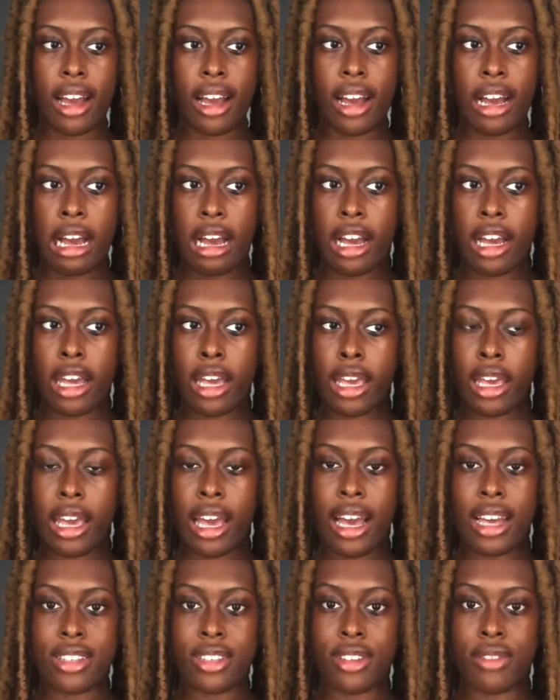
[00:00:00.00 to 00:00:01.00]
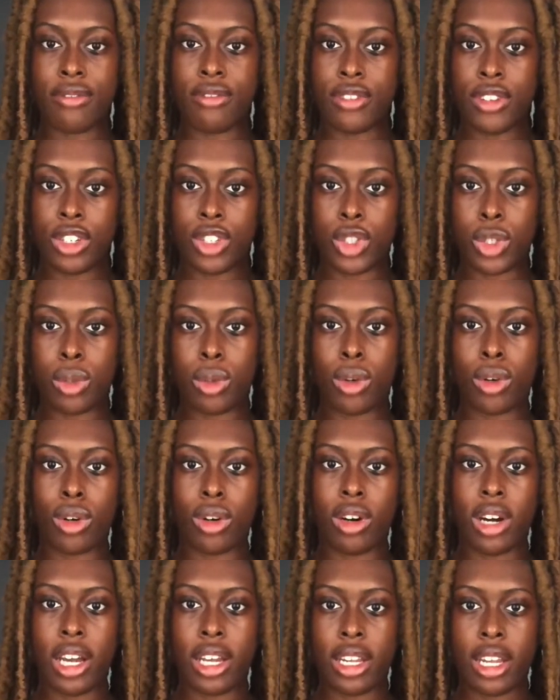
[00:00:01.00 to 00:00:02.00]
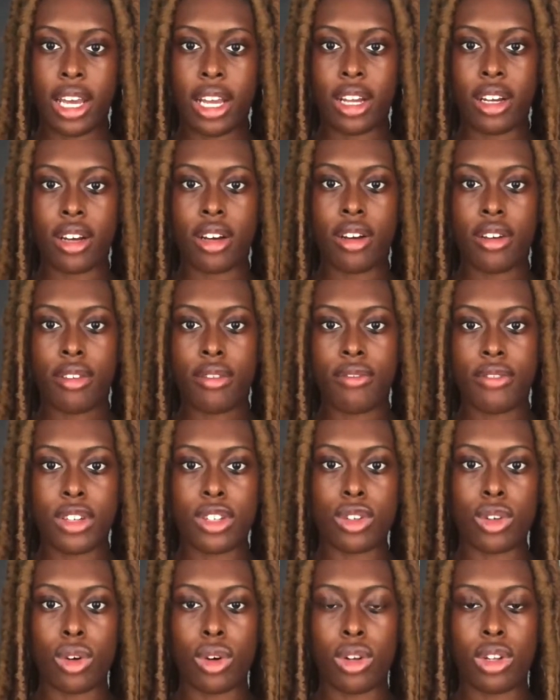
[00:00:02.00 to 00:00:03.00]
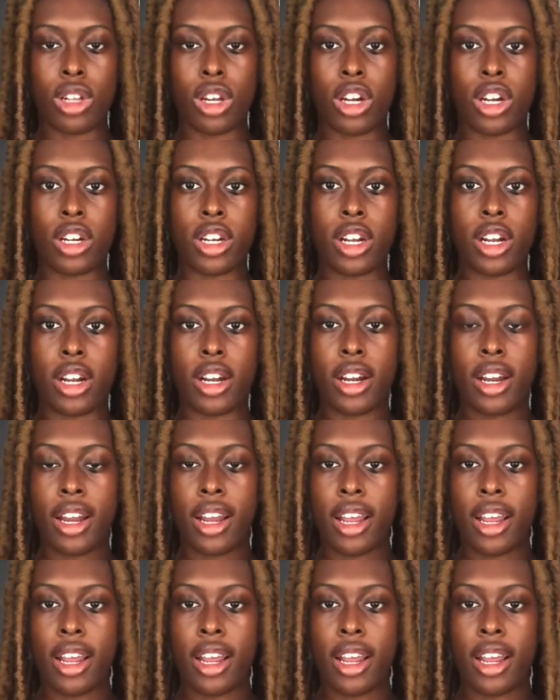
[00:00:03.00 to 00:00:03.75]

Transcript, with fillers: I, as a visual and like a physical learner,